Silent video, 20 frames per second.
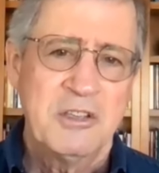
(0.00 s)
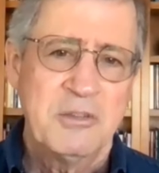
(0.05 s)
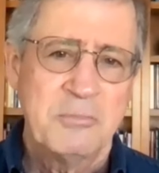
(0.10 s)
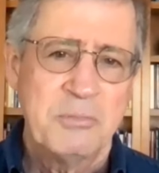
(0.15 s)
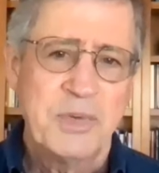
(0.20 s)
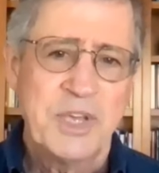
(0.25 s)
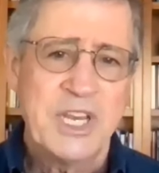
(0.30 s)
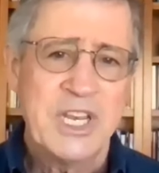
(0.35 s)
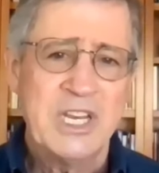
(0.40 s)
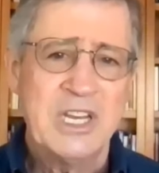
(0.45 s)

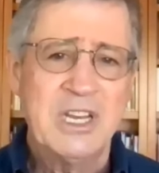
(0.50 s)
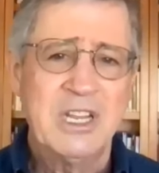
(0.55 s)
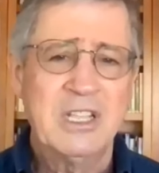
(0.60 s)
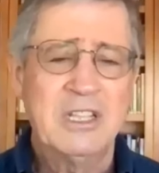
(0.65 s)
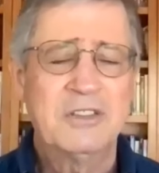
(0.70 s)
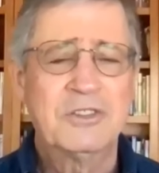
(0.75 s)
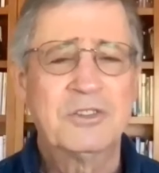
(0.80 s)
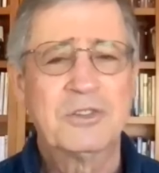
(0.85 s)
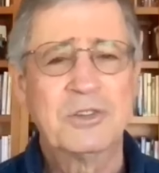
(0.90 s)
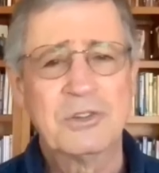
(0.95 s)
But it
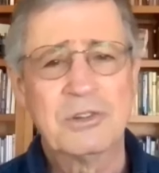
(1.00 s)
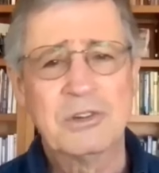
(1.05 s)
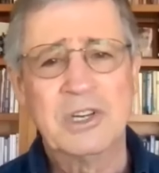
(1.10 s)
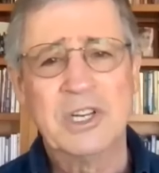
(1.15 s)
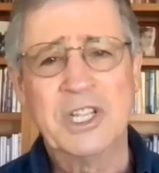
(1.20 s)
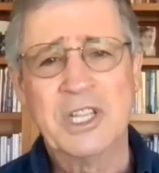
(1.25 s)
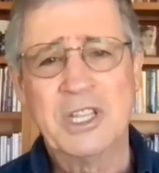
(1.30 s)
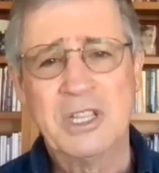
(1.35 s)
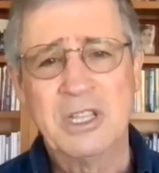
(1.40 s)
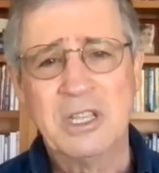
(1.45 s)

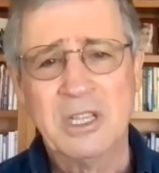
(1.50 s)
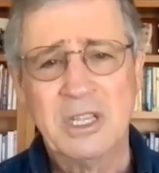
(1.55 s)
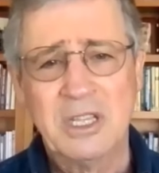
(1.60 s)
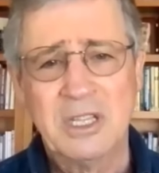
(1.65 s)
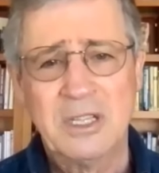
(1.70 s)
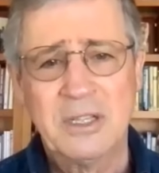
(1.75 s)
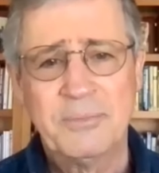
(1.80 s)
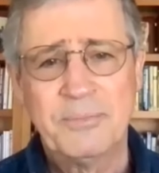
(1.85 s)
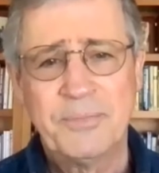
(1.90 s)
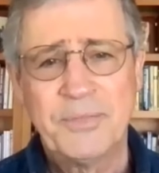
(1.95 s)
certainly,
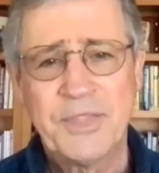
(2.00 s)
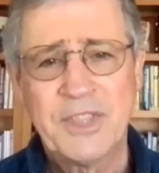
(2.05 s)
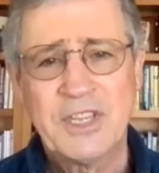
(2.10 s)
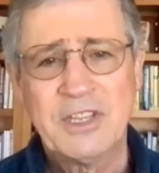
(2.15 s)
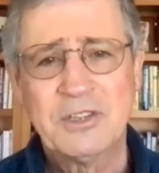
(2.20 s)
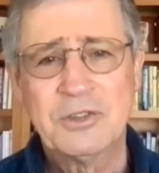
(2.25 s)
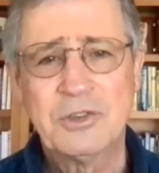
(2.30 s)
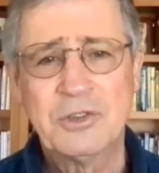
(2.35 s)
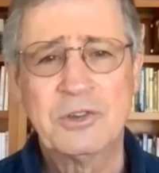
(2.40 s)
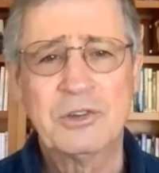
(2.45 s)

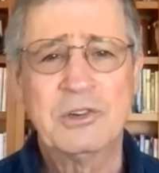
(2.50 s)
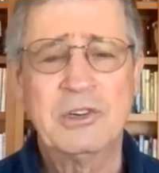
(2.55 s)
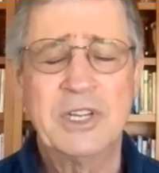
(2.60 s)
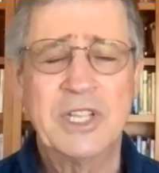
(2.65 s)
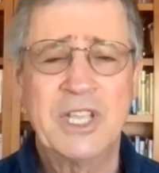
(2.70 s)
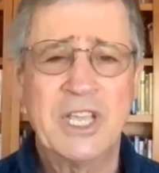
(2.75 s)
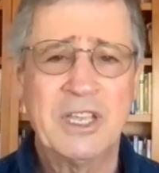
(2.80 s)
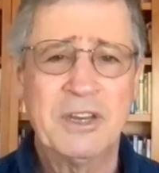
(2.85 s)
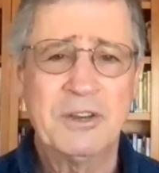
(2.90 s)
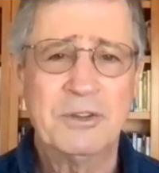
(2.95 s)

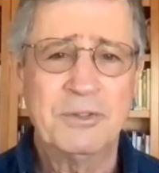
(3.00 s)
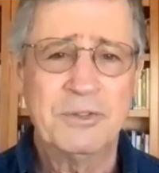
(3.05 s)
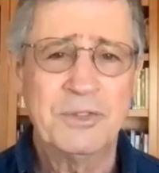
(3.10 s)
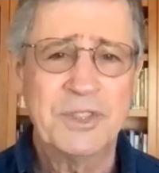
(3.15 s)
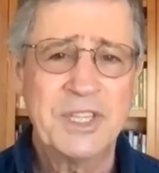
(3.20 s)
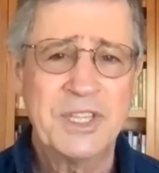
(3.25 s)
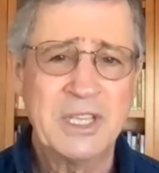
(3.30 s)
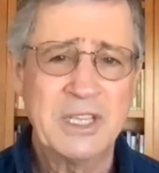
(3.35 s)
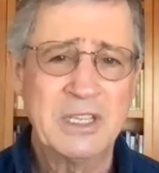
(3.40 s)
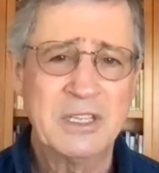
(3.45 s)
certainly I
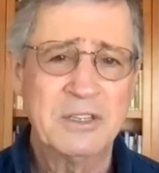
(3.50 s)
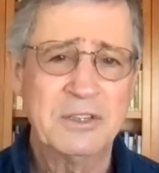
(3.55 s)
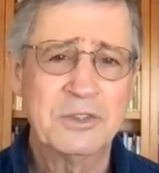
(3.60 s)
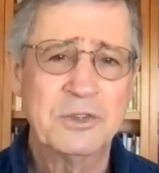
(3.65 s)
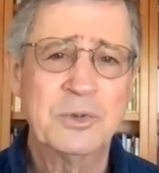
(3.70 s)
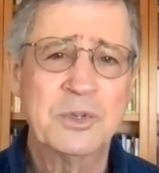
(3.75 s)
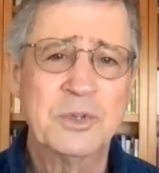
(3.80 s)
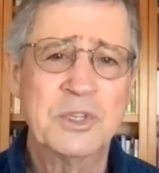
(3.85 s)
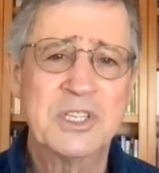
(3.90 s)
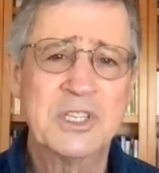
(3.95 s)
don't think
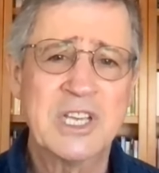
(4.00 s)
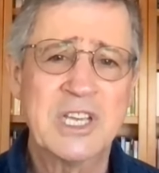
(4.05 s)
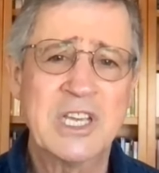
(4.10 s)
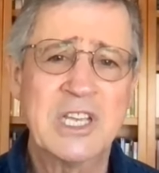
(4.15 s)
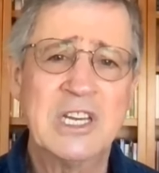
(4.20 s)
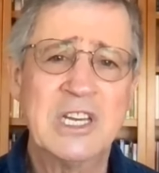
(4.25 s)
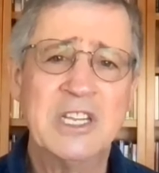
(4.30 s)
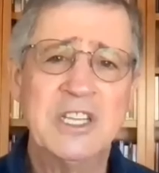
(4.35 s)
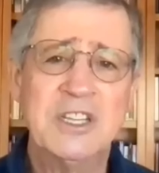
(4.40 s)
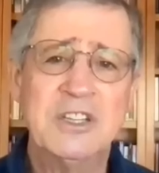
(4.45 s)

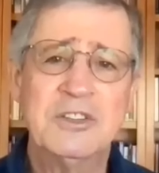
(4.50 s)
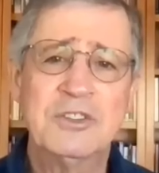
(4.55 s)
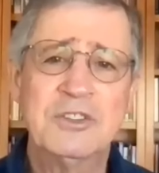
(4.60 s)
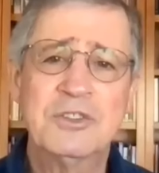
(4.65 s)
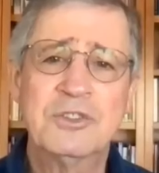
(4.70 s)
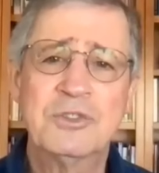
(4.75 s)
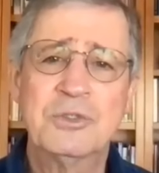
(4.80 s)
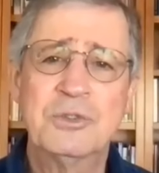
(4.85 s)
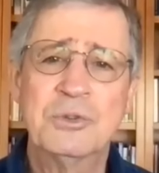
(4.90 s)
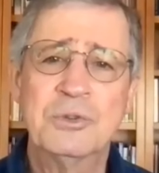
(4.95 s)
suicide leads
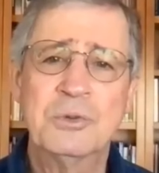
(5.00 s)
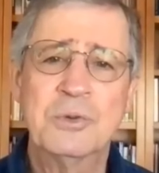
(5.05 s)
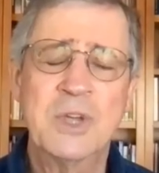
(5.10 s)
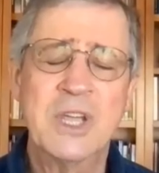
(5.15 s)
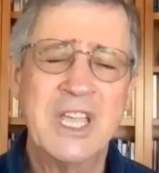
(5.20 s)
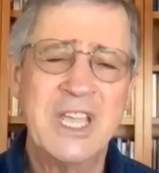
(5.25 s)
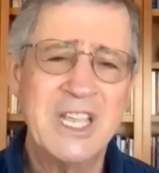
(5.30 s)
to